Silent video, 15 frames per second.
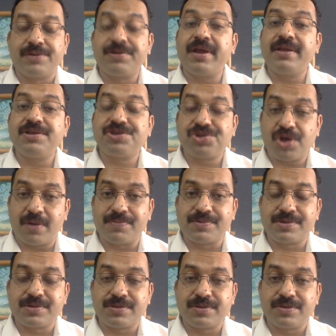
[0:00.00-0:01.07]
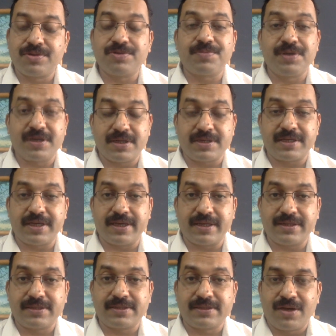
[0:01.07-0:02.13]
Train stops could be
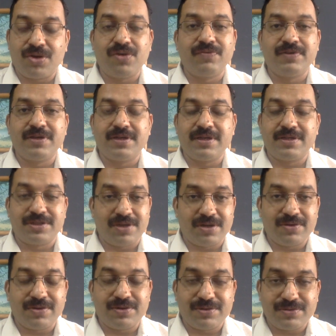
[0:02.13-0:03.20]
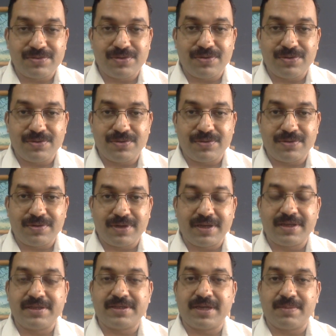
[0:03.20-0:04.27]
curtailed. COVID is not going to go
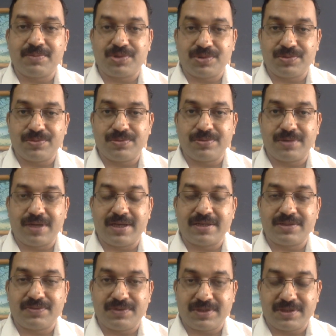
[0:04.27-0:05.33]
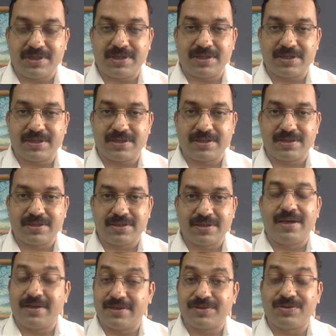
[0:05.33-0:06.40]
anytime soon as we see it.
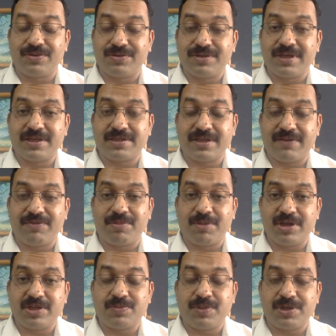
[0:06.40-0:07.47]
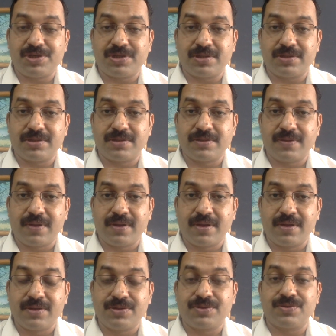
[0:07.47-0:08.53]
It is going to test everybody's patience.
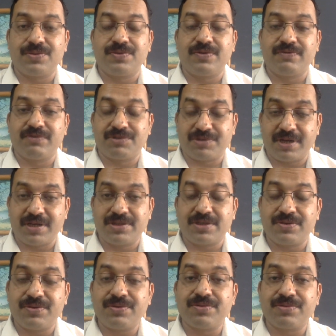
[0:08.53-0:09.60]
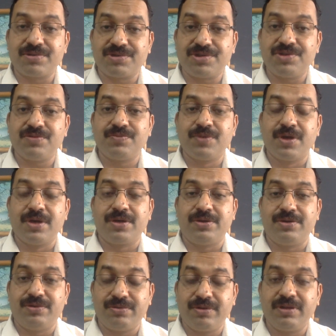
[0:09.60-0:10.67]
So the trains are going to resume
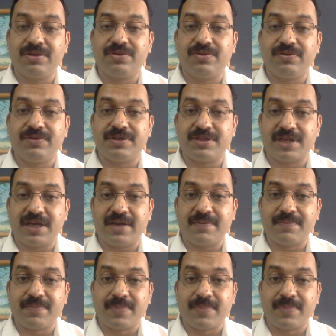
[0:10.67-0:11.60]
during the COVID time.